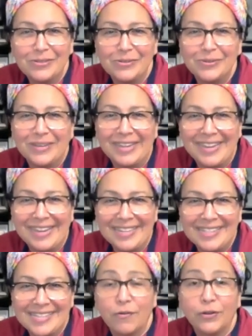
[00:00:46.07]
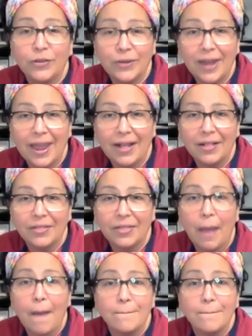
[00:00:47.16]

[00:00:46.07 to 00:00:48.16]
to eat for good health